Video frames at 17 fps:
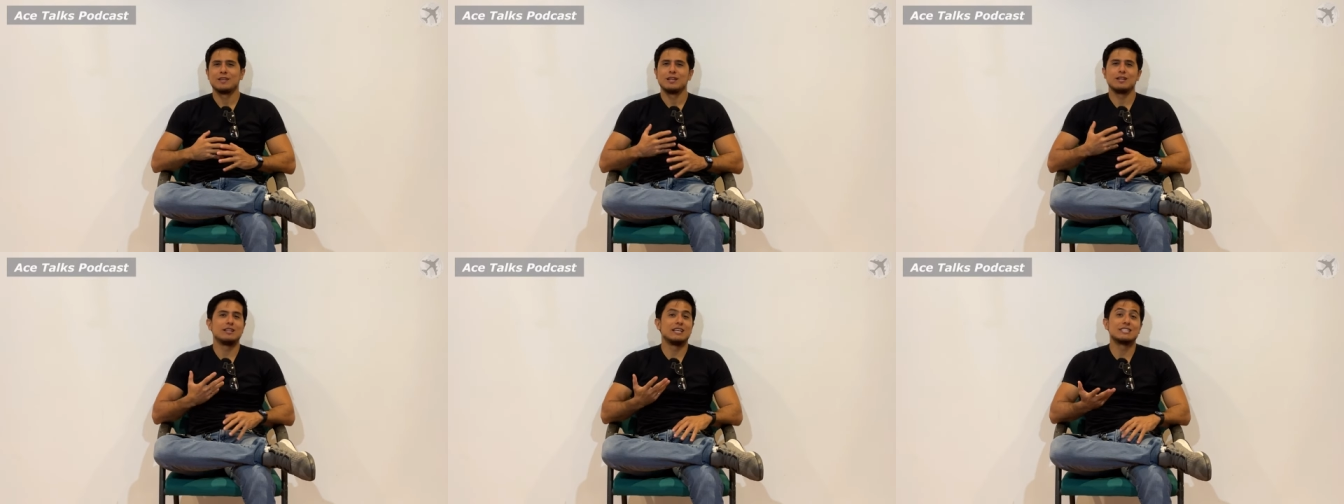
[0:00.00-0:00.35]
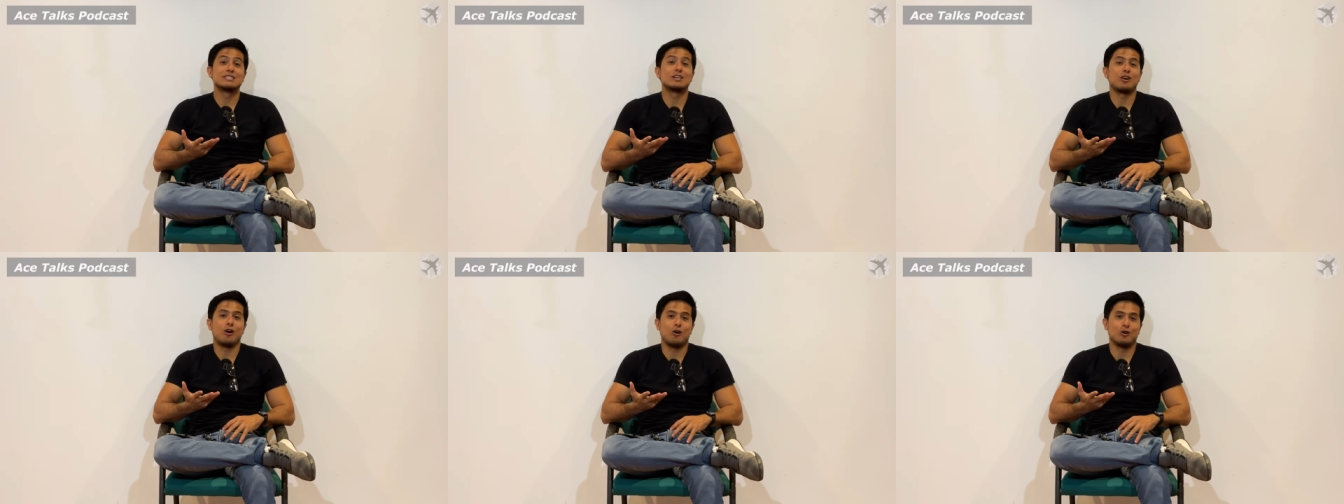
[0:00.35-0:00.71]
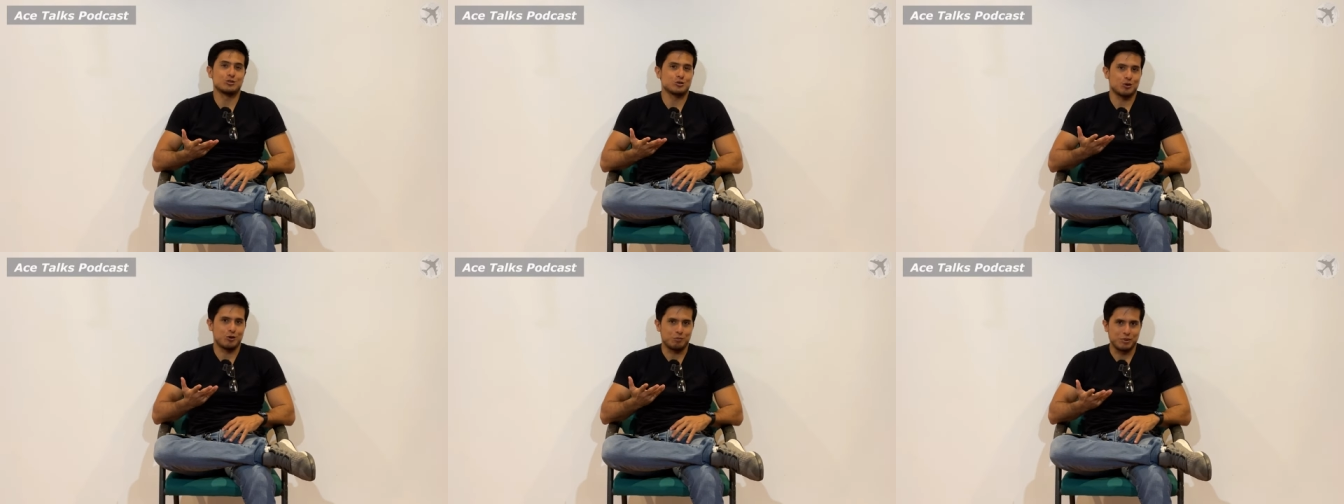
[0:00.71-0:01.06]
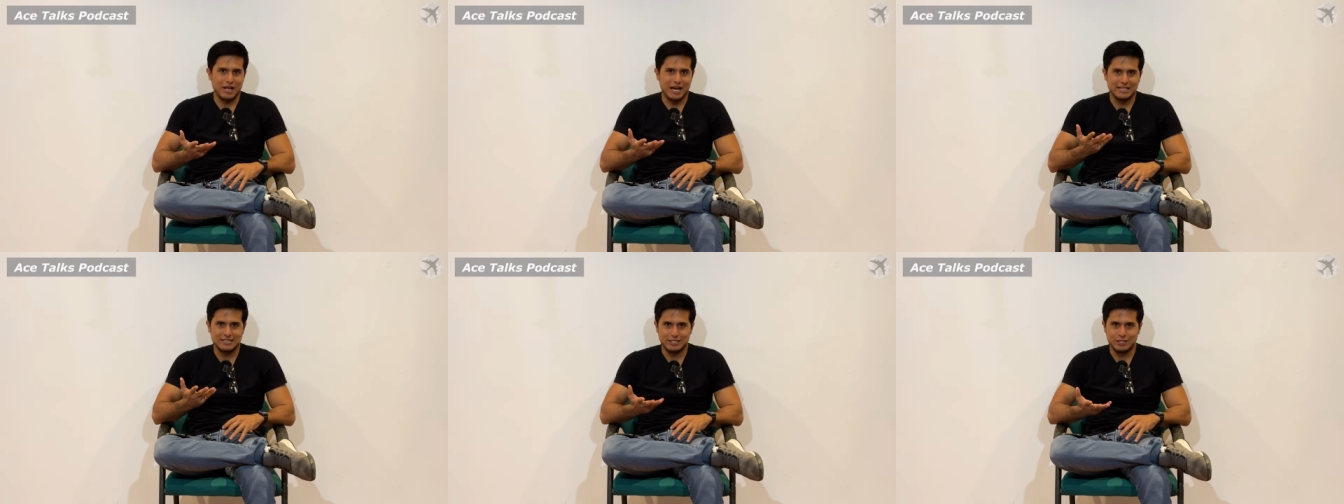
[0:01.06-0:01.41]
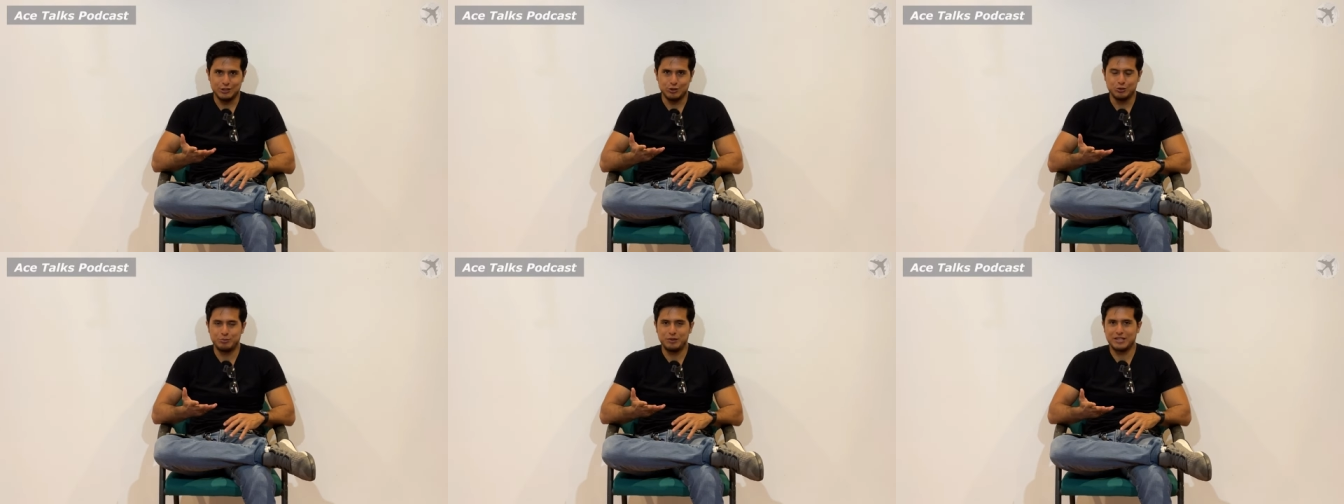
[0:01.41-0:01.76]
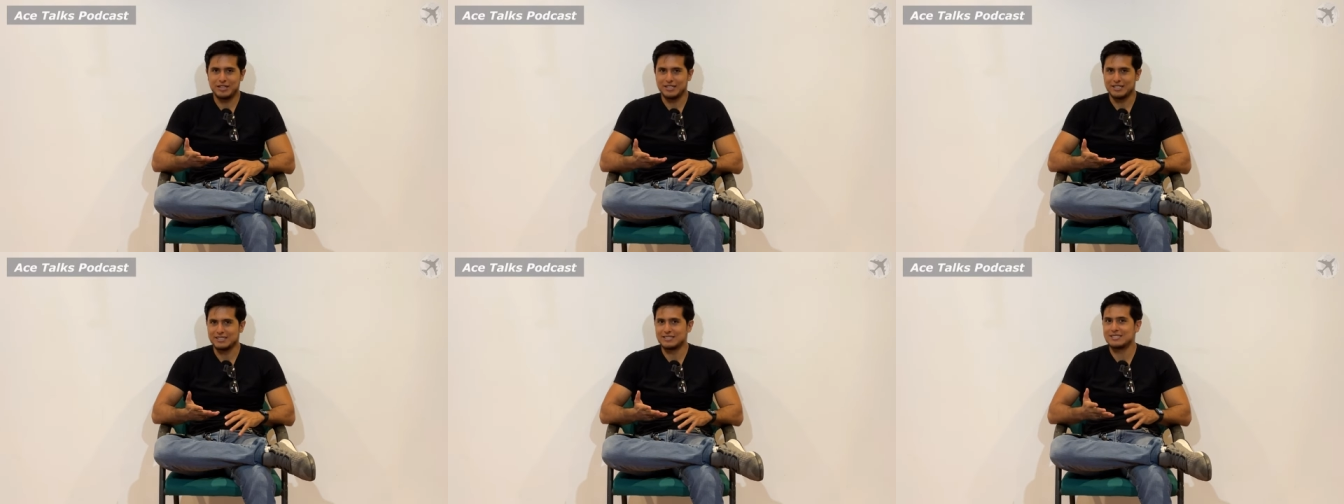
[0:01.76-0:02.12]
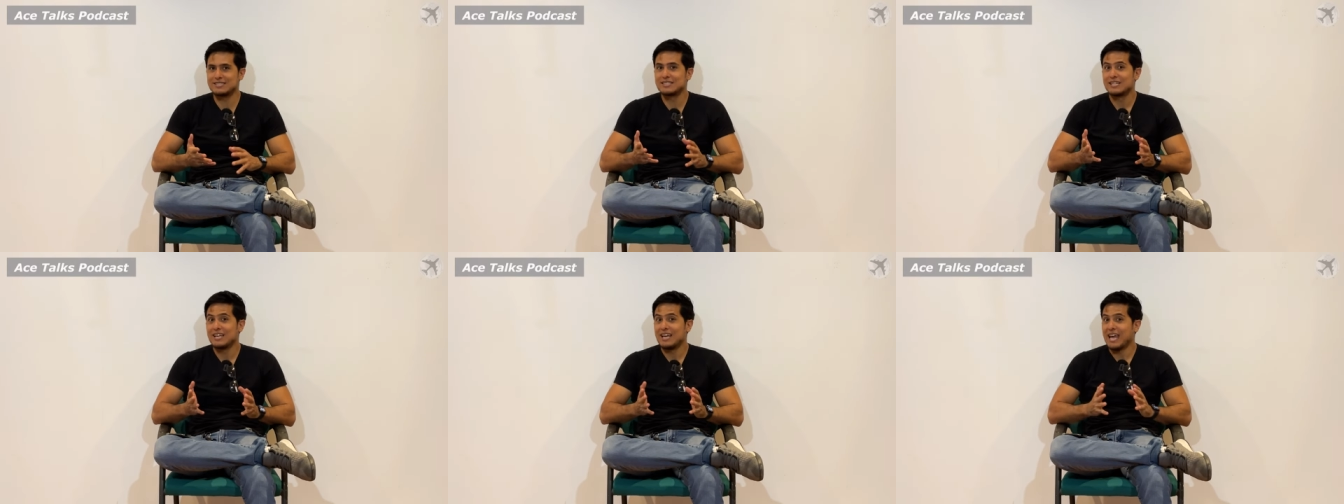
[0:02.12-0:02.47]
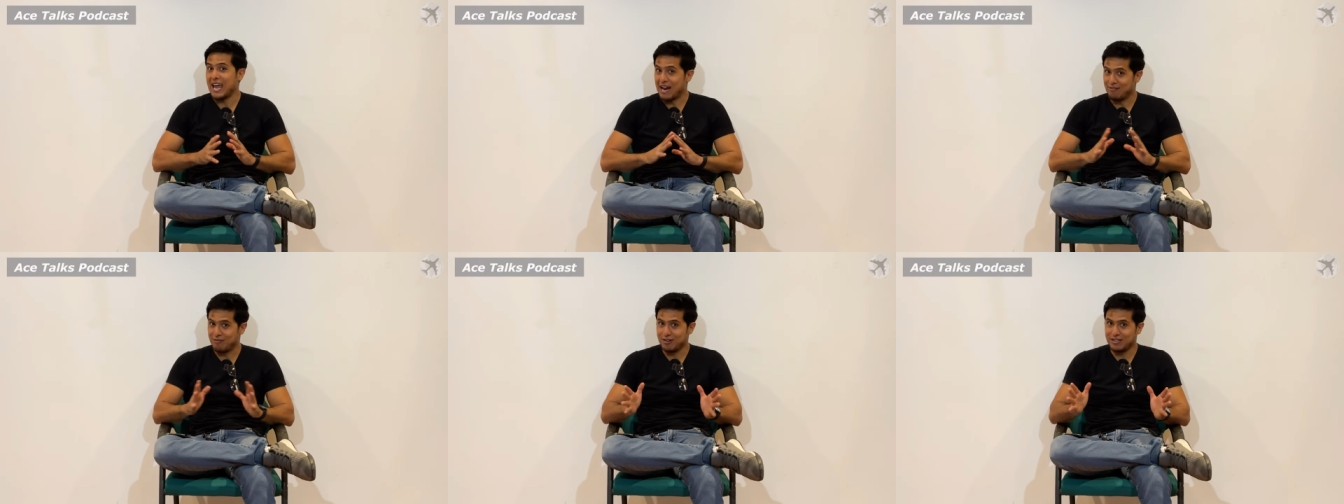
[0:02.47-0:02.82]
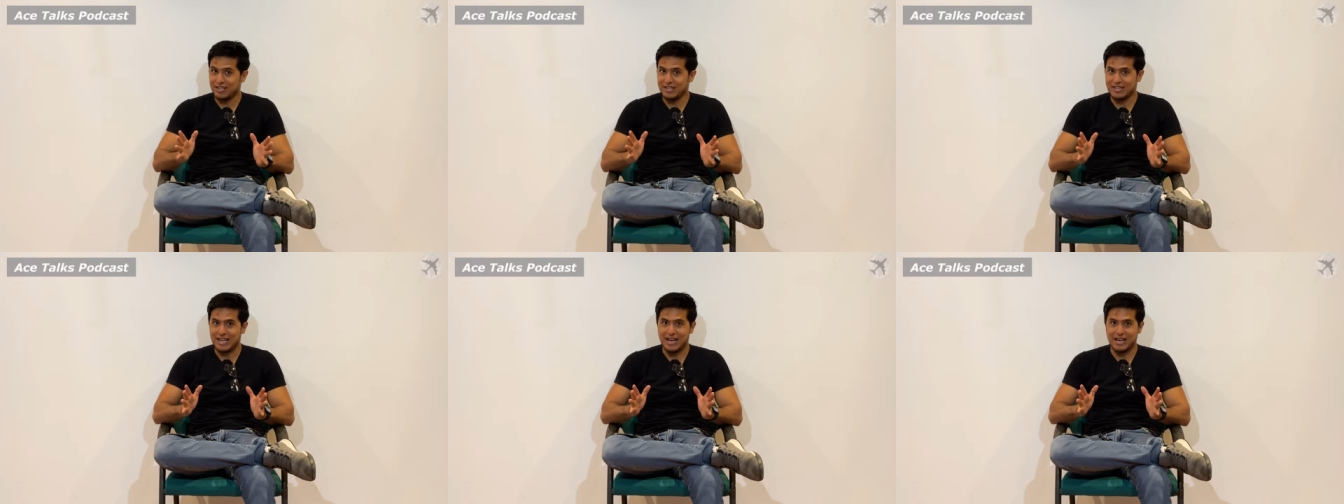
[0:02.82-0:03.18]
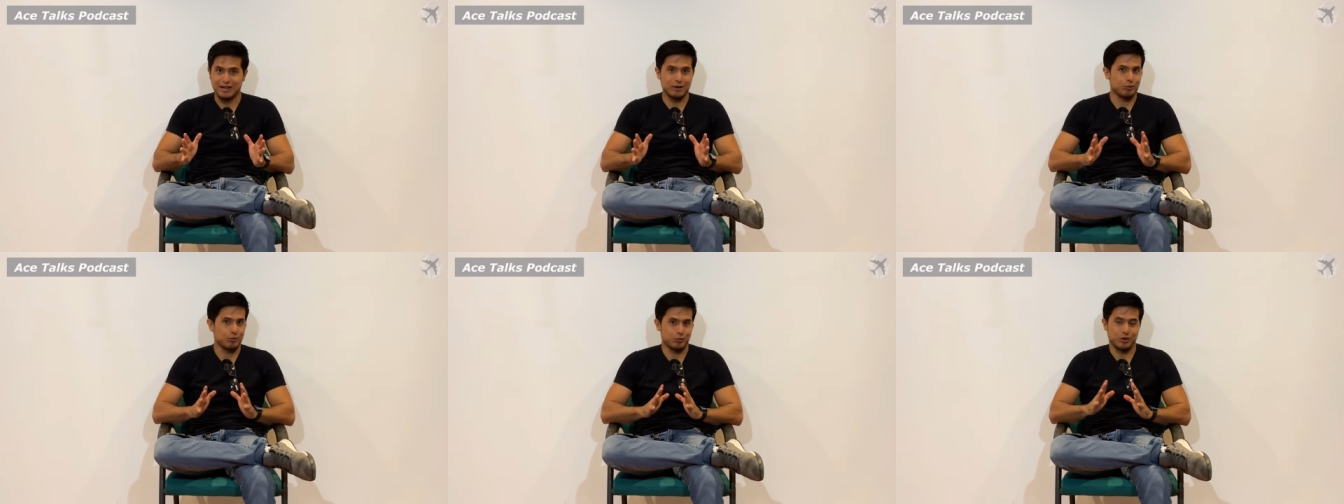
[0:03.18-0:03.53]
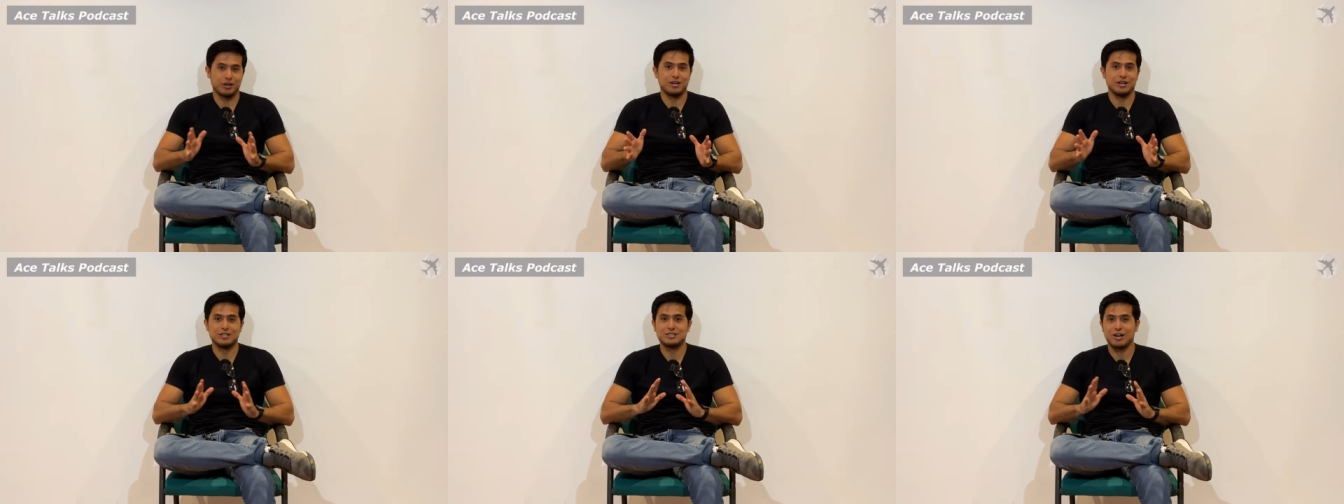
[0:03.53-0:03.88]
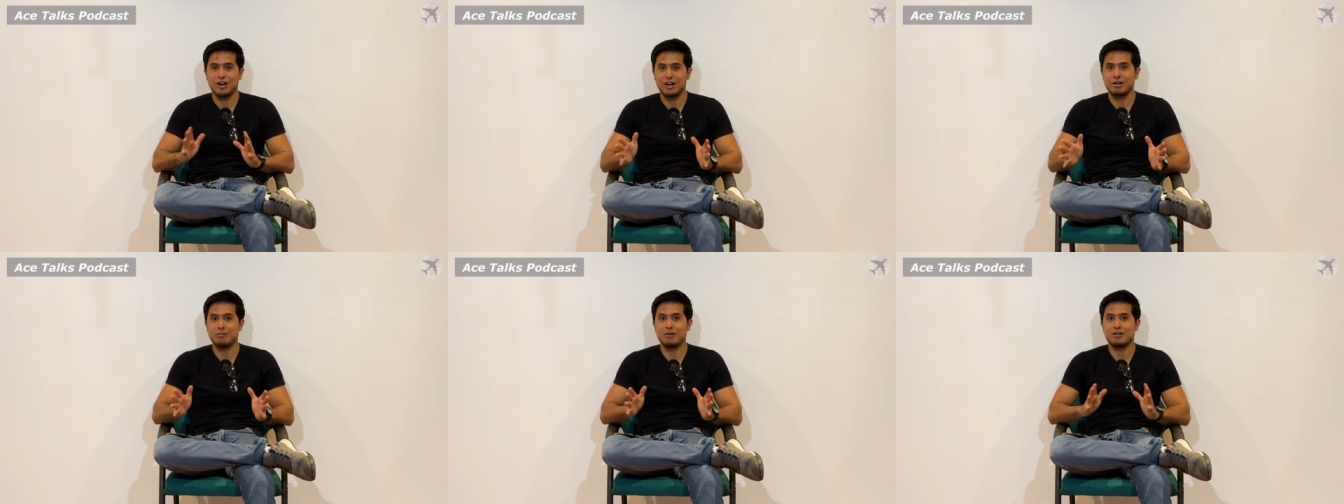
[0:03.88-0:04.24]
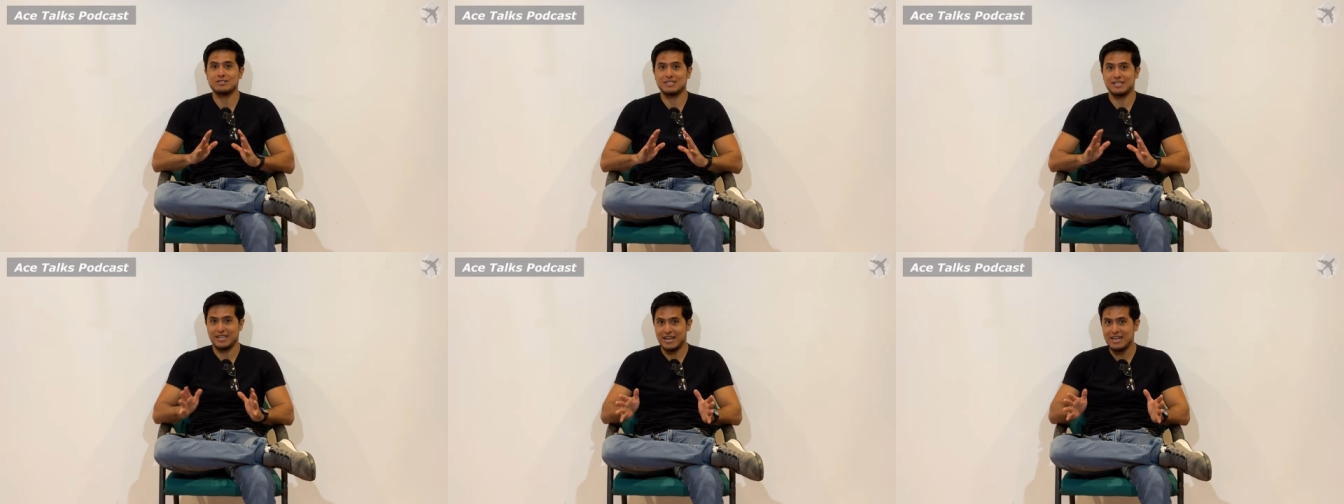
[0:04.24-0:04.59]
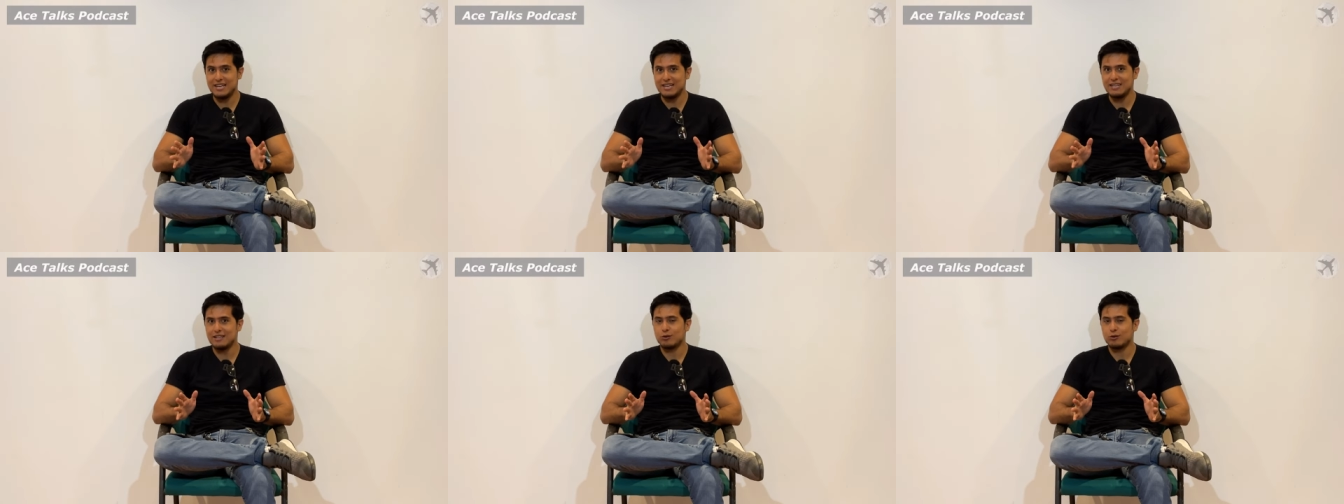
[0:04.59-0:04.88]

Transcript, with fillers: this could also apply to you because everything that we're going to talk about today,